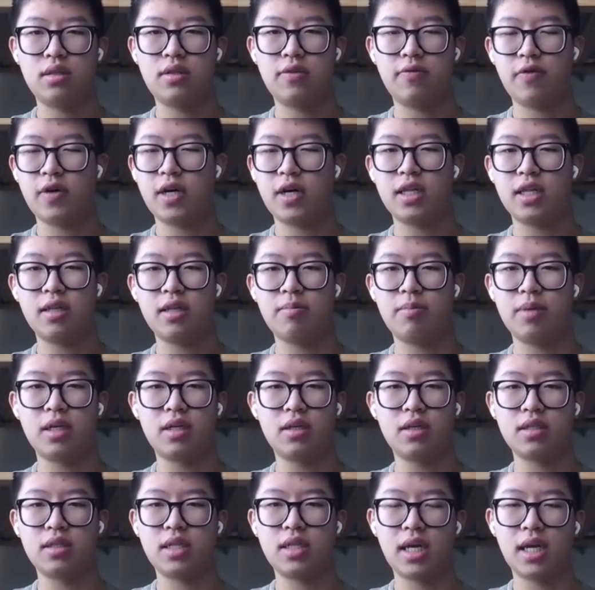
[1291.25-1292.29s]
divide the
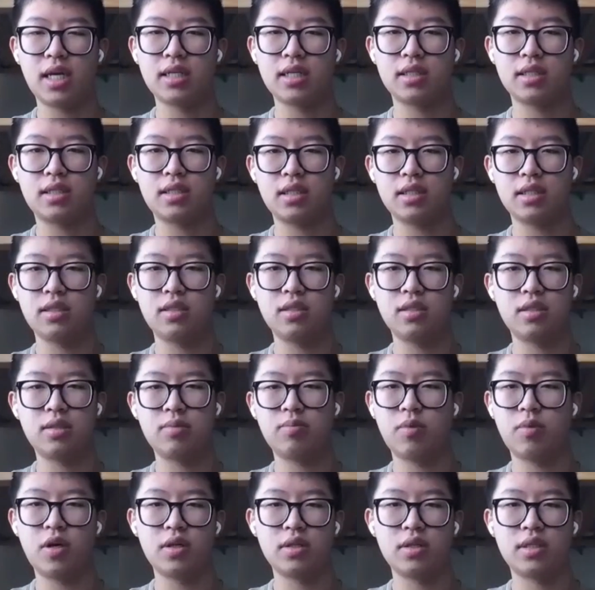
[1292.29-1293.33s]
bigger task into
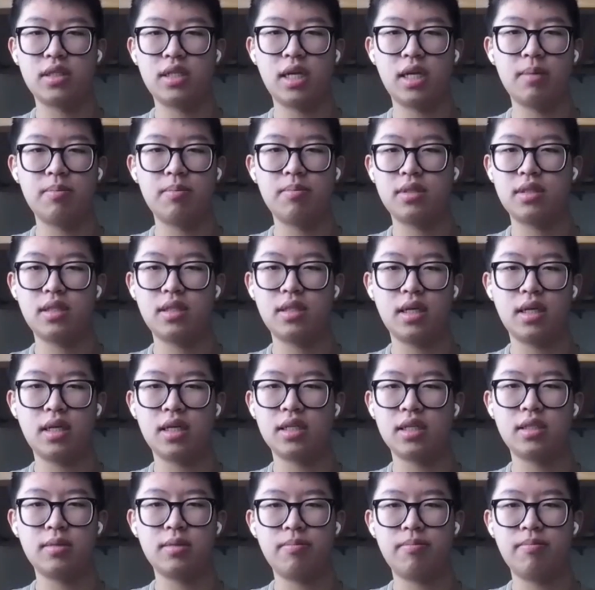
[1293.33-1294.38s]
small steps
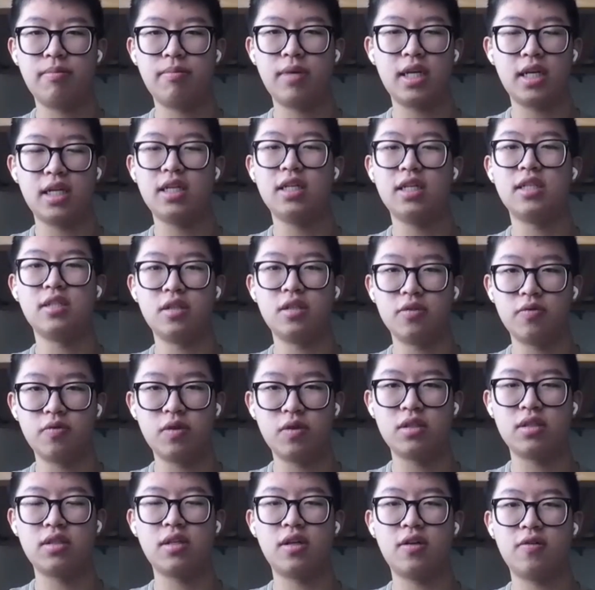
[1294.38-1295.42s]
and make it easier
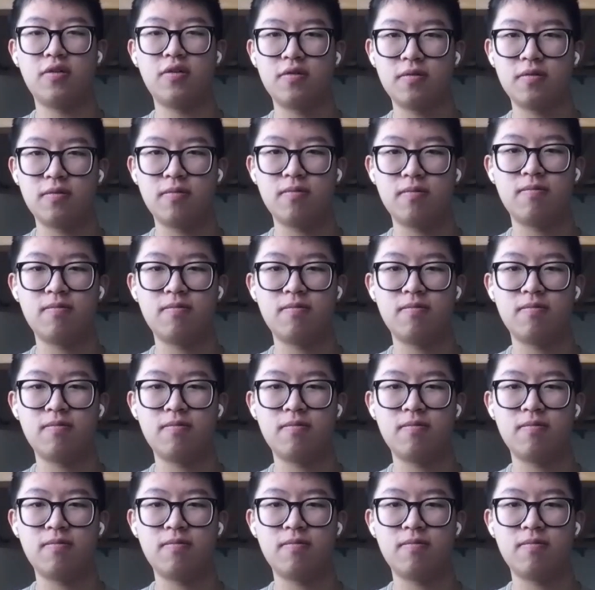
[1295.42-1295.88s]
for yourself.